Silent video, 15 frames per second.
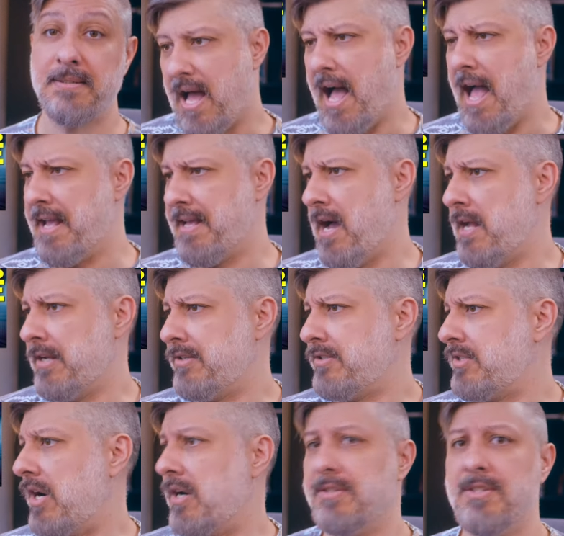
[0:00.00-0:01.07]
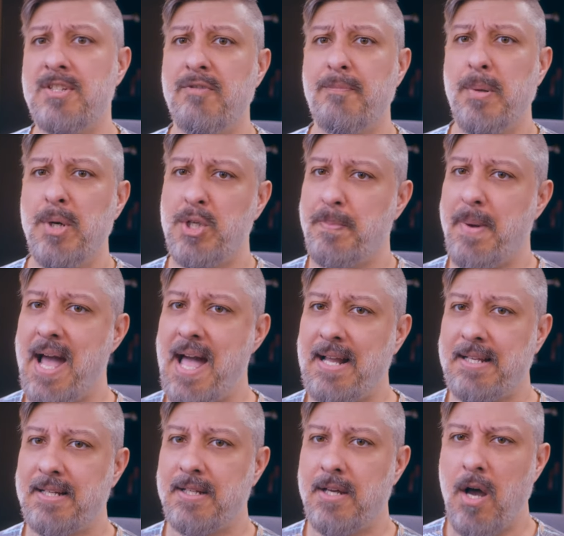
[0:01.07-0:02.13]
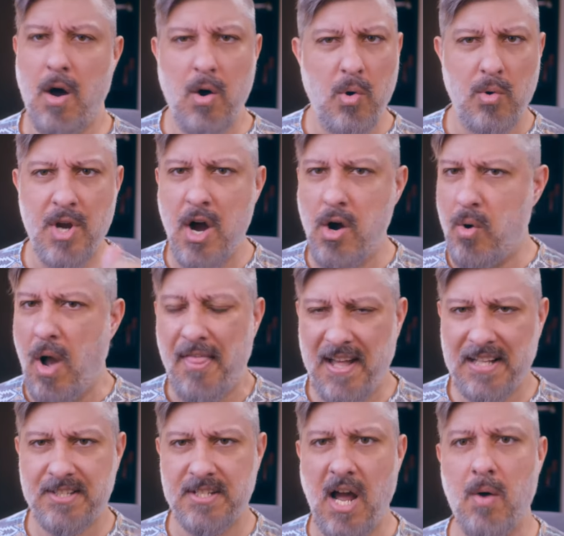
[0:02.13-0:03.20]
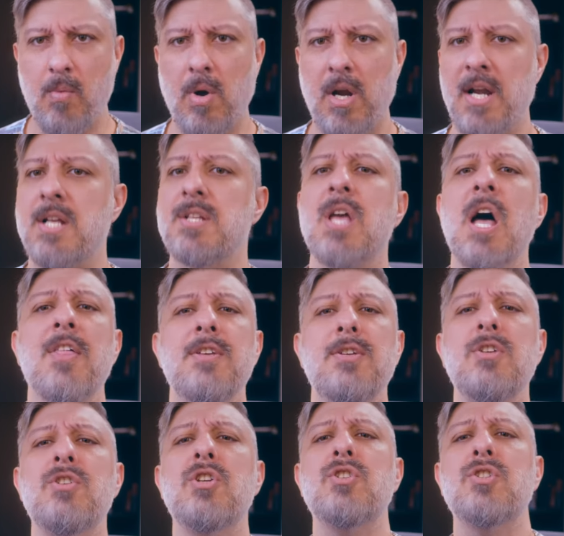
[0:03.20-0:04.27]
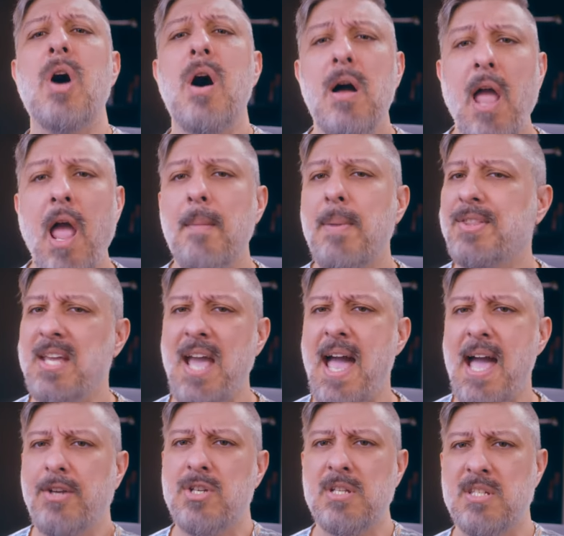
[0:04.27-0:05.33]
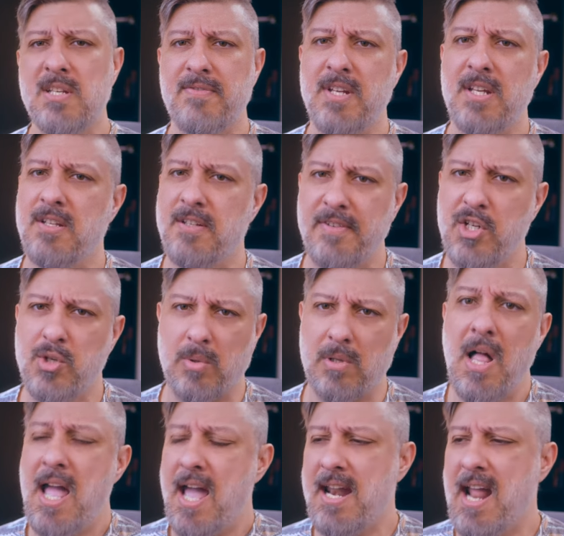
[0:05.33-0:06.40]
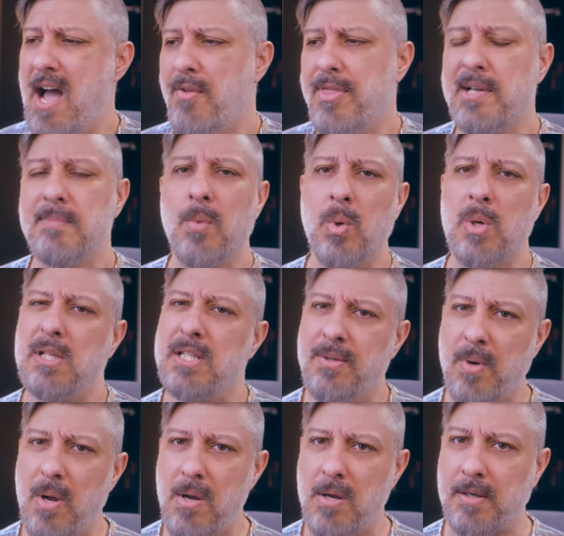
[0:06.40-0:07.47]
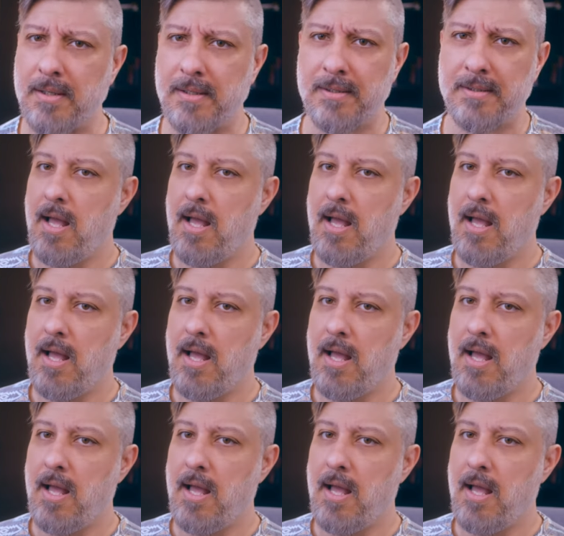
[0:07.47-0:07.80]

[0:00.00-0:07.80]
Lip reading: I got tons of pushback. Oh, no, that's not what it is. This is just talking about the actions of an individual and how they're morally wrong.